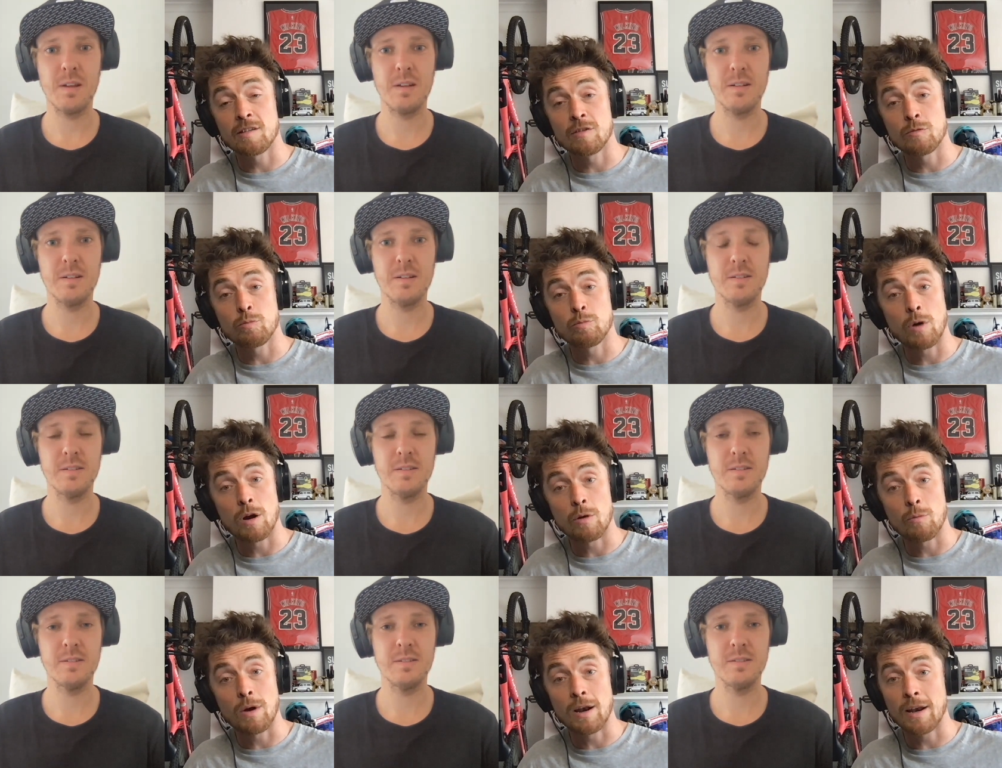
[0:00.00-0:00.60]
Speaker 1: work
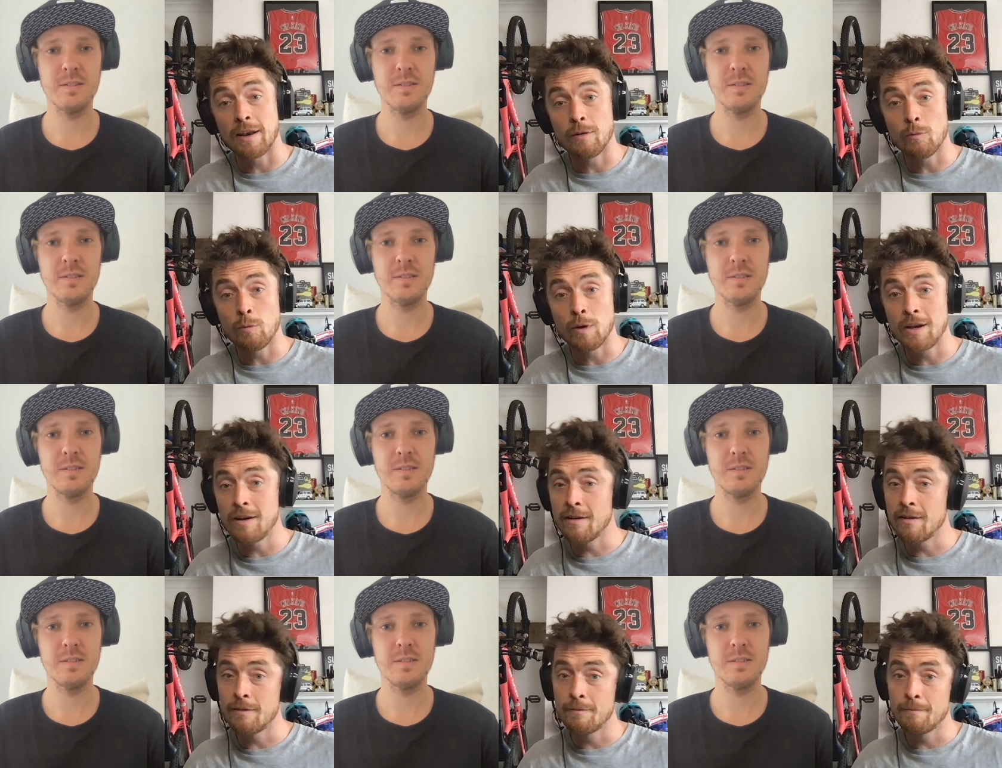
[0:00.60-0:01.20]
well in the wind
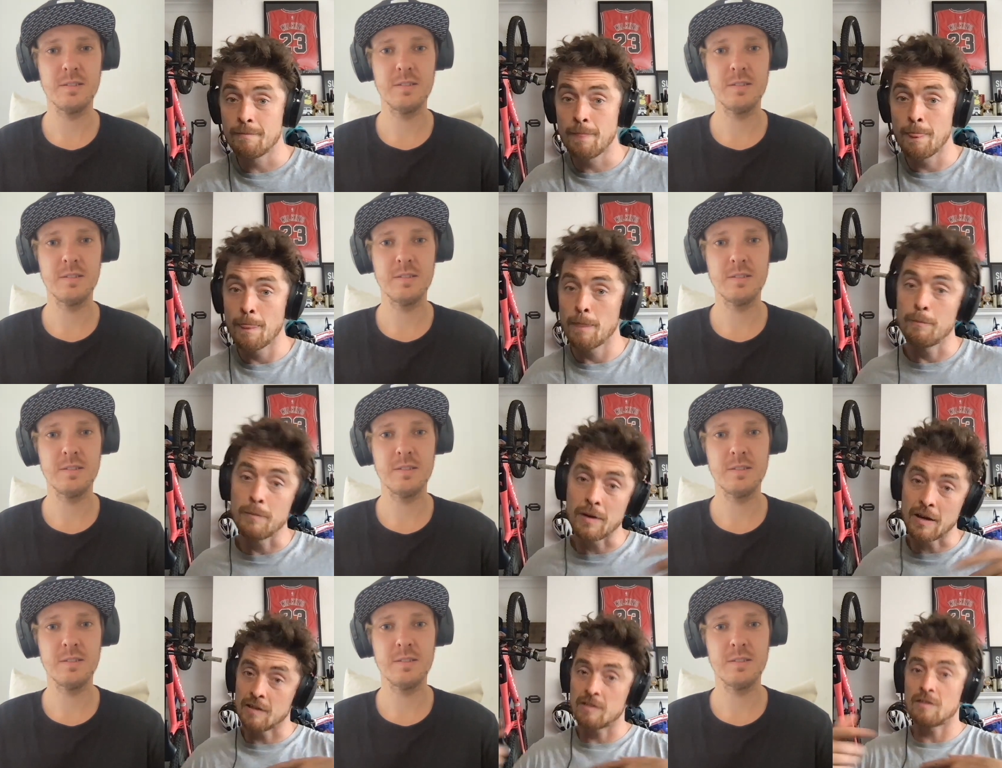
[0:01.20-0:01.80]

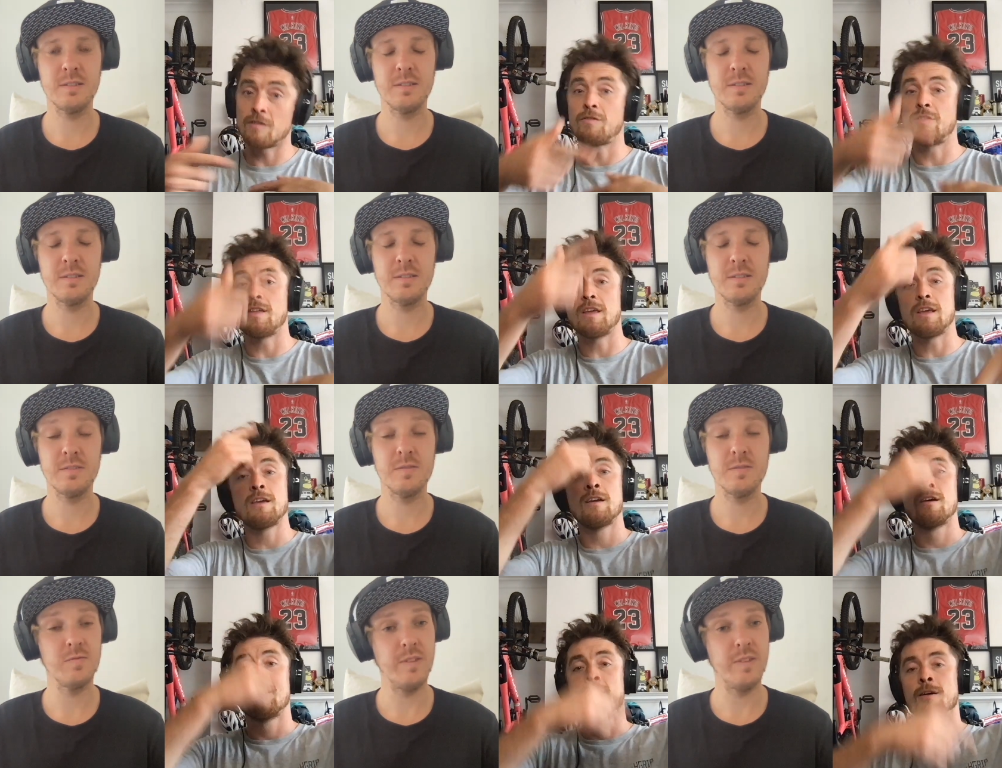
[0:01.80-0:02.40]
because of the
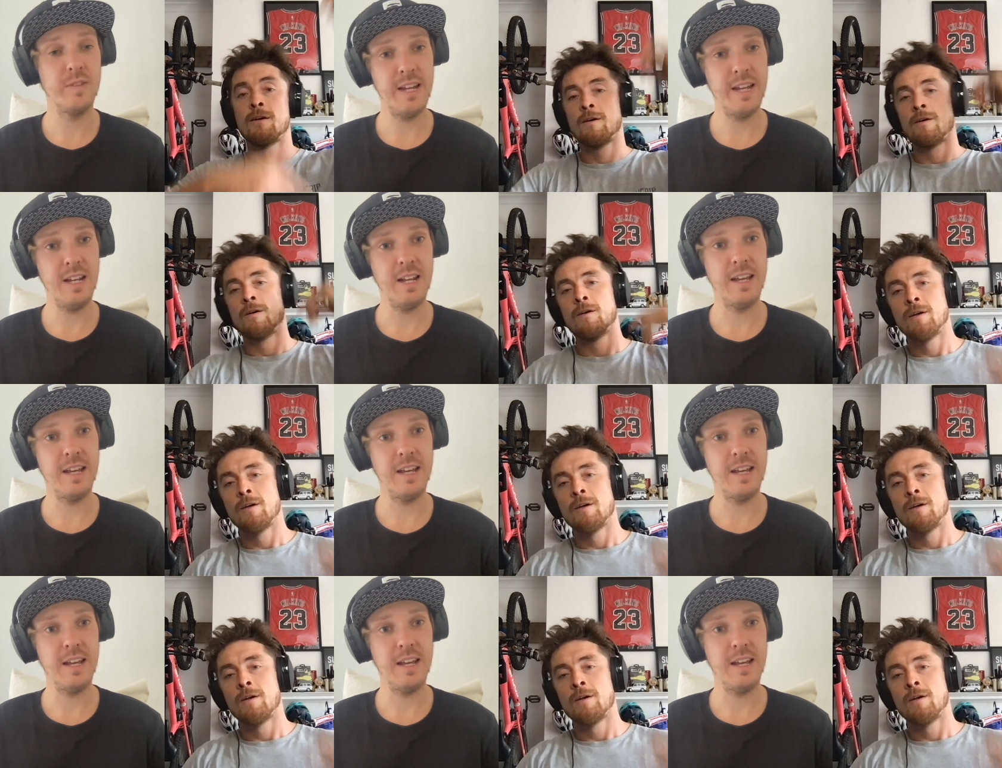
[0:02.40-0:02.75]
really,